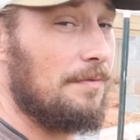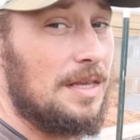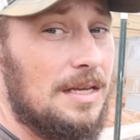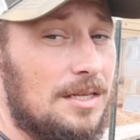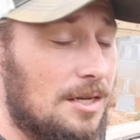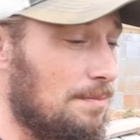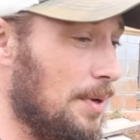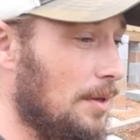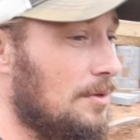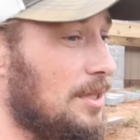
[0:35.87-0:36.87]
of these
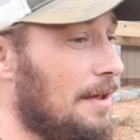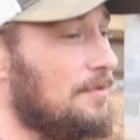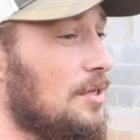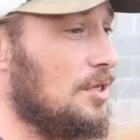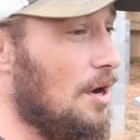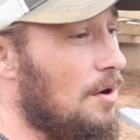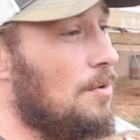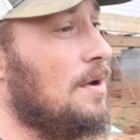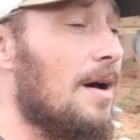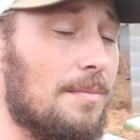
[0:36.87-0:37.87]
pillars left to
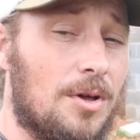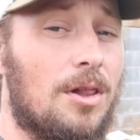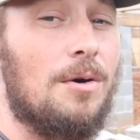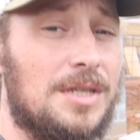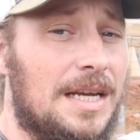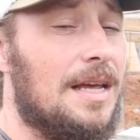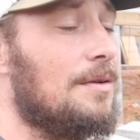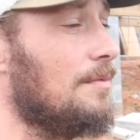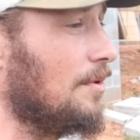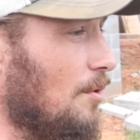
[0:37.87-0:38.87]
go. I'm closing
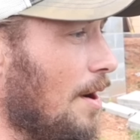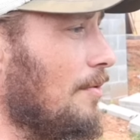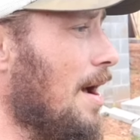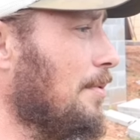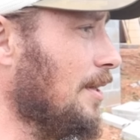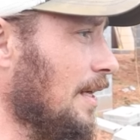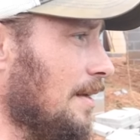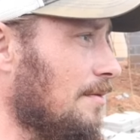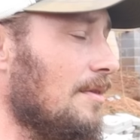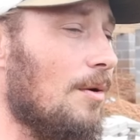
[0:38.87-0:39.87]
in quite
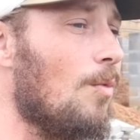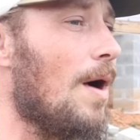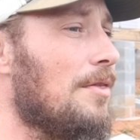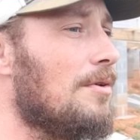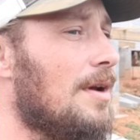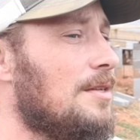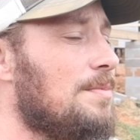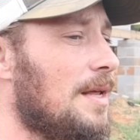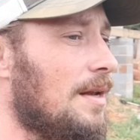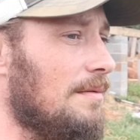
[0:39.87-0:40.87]
rapidly. The weather has
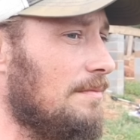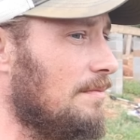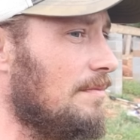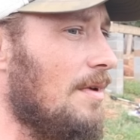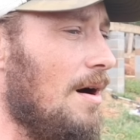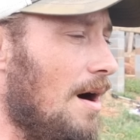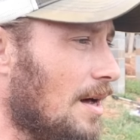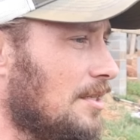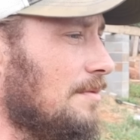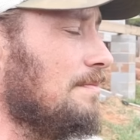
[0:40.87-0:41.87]
been
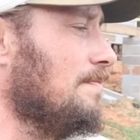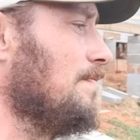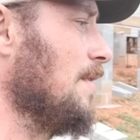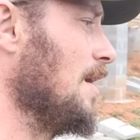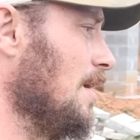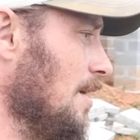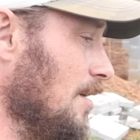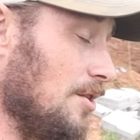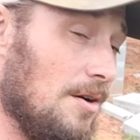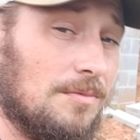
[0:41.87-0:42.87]
awesome.
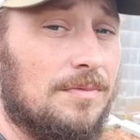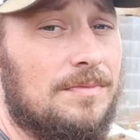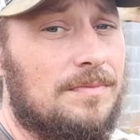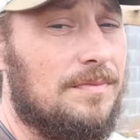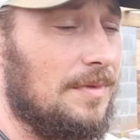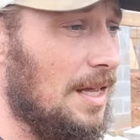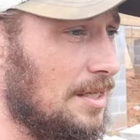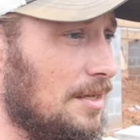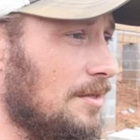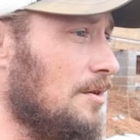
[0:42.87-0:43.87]
So
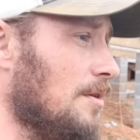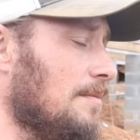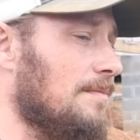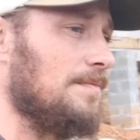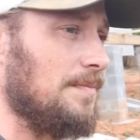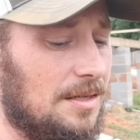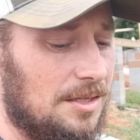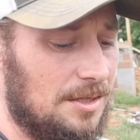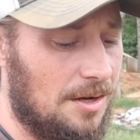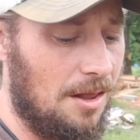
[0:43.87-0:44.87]
let's get to it.
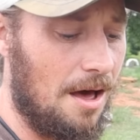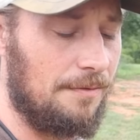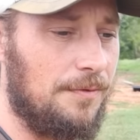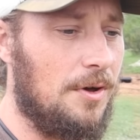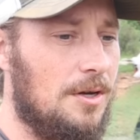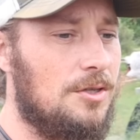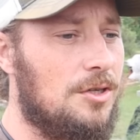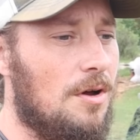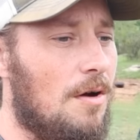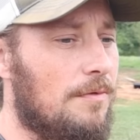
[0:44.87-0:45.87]
This is a lot of
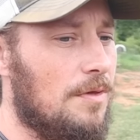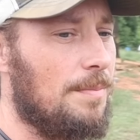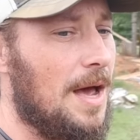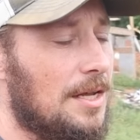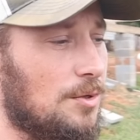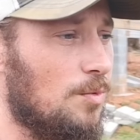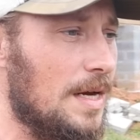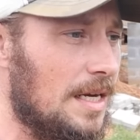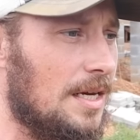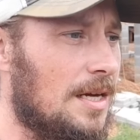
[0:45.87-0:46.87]
footage over the past
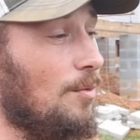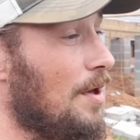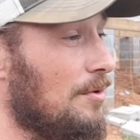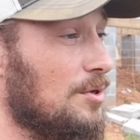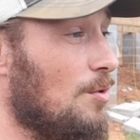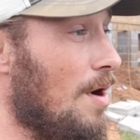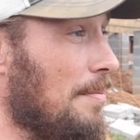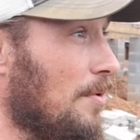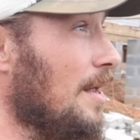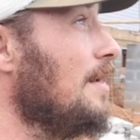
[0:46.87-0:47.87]
week. The weather's
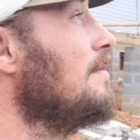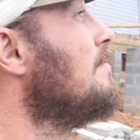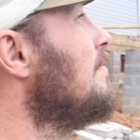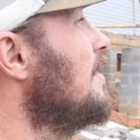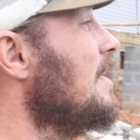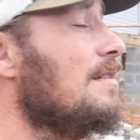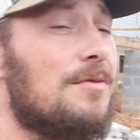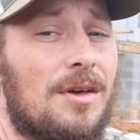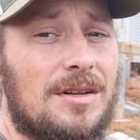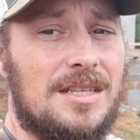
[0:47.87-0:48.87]
cooperated,
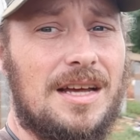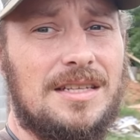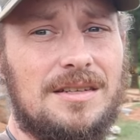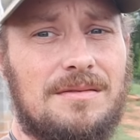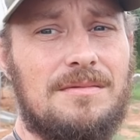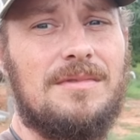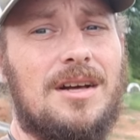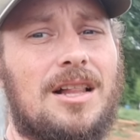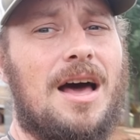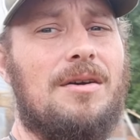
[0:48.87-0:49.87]
even though it's nice and
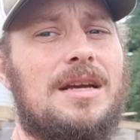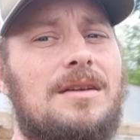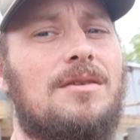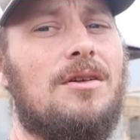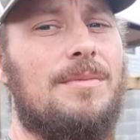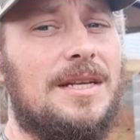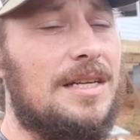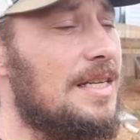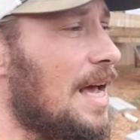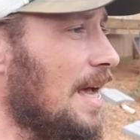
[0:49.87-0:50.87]
cloudy and gloomy
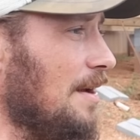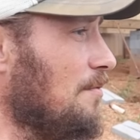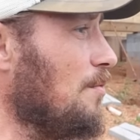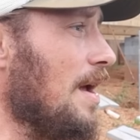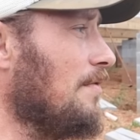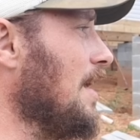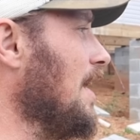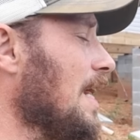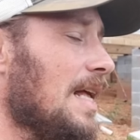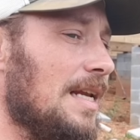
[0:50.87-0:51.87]
today. We haven't
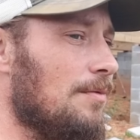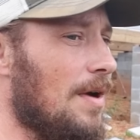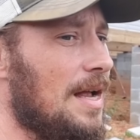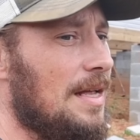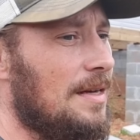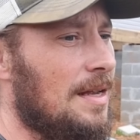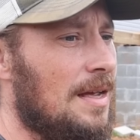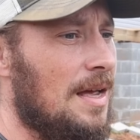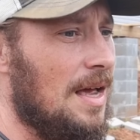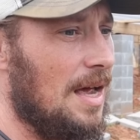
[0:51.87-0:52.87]
had any rain
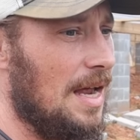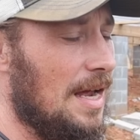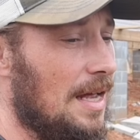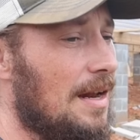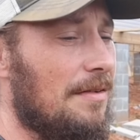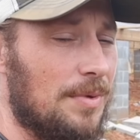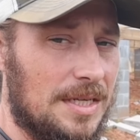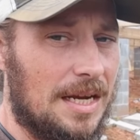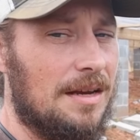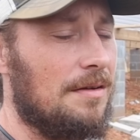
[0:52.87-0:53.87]
and I've
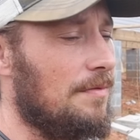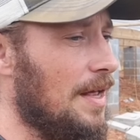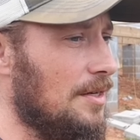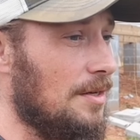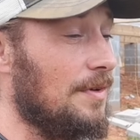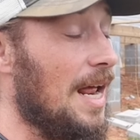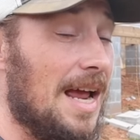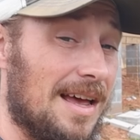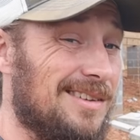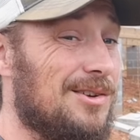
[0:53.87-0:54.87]
been taking advantage of it
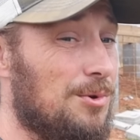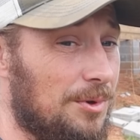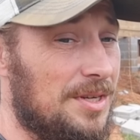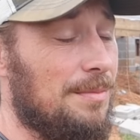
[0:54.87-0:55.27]
and cooler